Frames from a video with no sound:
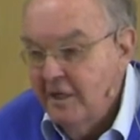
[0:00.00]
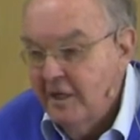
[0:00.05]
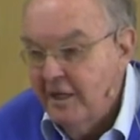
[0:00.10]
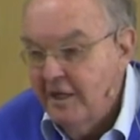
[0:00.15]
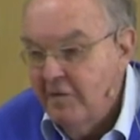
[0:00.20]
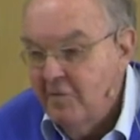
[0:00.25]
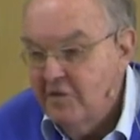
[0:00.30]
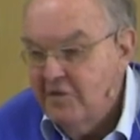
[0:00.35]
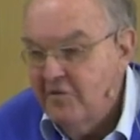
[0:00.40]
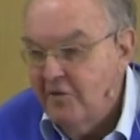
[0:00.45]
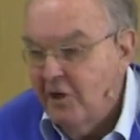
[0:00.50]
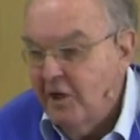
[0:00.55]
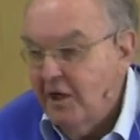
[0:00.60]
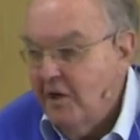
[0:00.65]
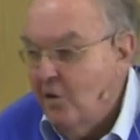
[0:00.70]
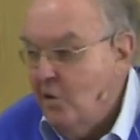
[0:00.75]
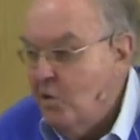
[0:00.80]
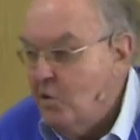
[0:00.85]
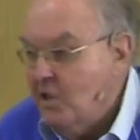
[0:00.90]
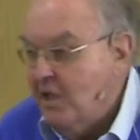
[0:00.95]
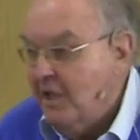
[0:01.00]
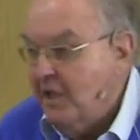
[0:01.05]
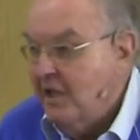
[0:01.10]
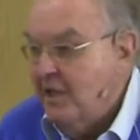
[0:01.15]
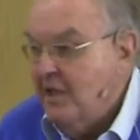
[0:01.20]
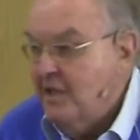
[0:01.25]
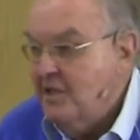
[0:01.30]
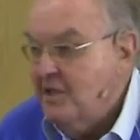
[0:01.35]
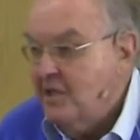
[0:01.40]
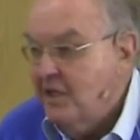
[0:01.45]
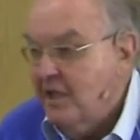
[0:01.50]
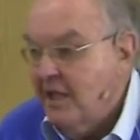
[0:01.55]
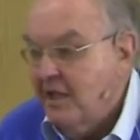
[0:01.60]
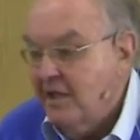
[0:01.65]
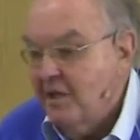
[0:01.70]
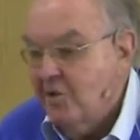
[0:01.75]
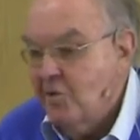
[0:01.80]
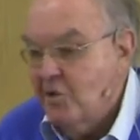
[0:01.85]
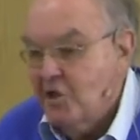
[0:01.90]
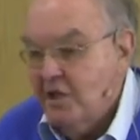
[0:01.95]
And he was very naughty, and he said, I
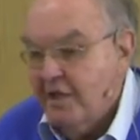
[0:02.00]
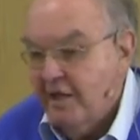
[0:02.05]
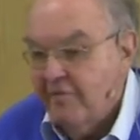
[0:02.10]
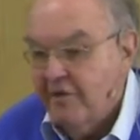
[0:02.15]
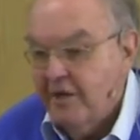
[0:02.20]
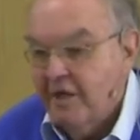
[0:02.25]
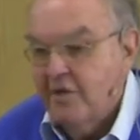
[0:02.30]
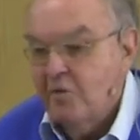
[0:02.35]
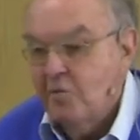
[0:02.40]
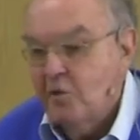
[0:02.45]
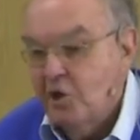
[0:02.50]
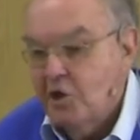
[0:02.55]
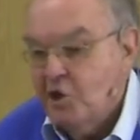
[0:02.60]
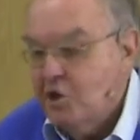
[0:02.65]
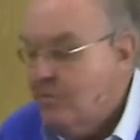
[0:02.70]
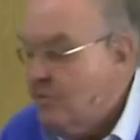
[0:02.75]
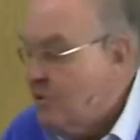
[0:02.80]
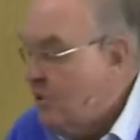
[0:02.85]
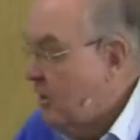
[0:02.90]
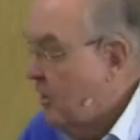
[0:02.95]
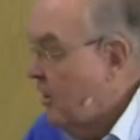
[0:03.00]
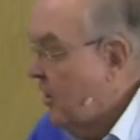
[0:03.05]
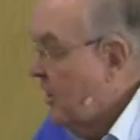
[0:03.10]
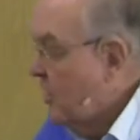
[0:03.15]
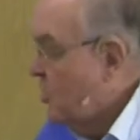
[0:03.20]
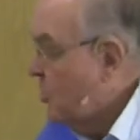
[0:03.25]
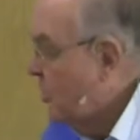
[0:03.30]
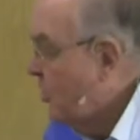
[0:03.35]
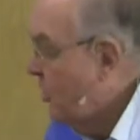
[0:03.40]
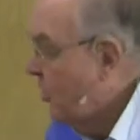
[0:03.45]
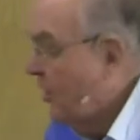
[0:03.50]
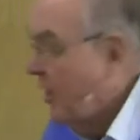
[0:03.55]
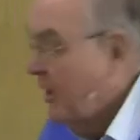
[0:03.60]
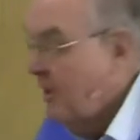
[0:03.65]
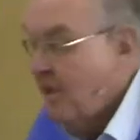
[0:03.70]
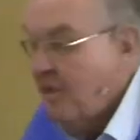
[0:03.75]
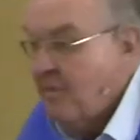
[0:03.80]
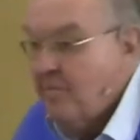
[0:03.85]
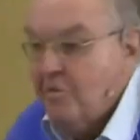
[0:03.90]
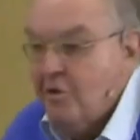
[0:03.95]
think we should have another worship song, and he turned
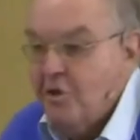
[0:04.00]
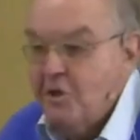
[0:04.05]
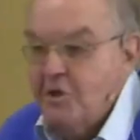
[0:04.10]
around and